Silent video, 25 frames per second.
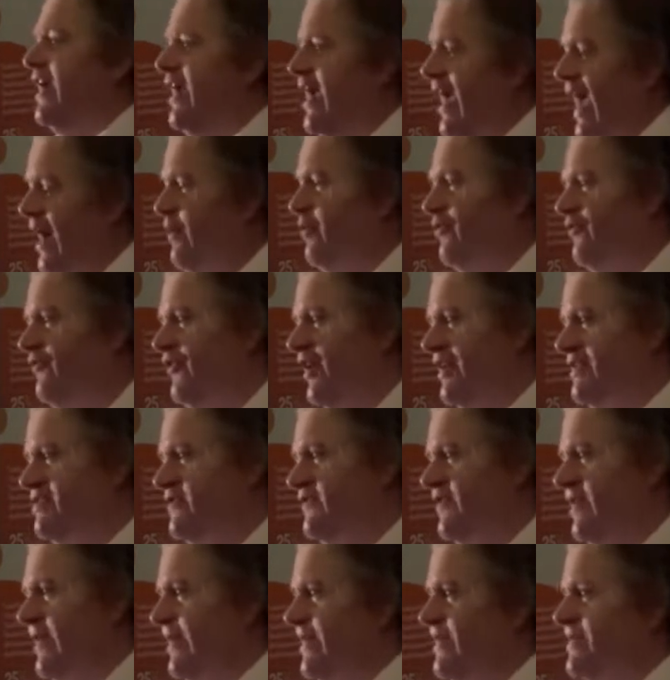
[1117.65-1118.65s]
How
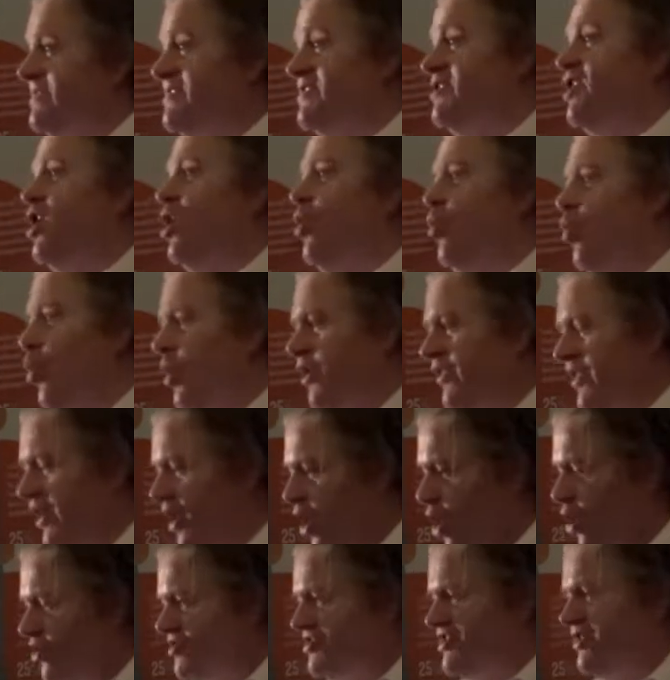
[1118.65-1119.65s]
effective it is? What are the
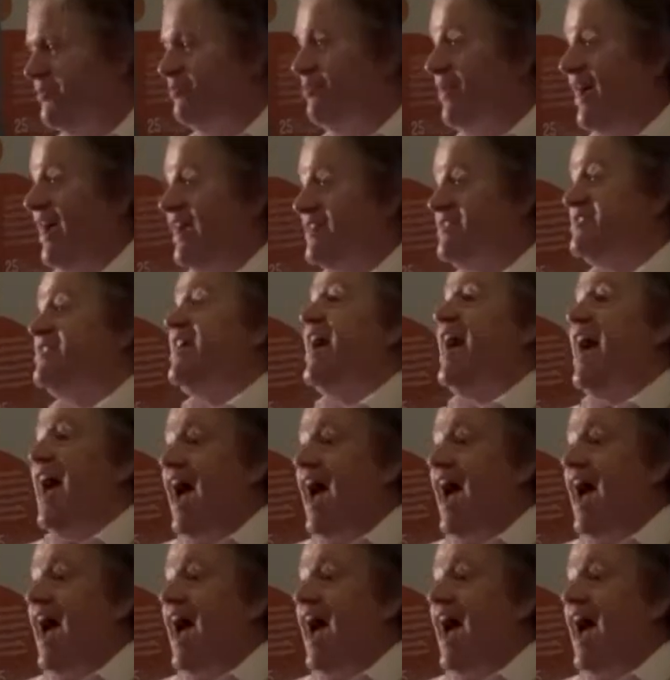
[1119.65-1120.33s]
cost impacts?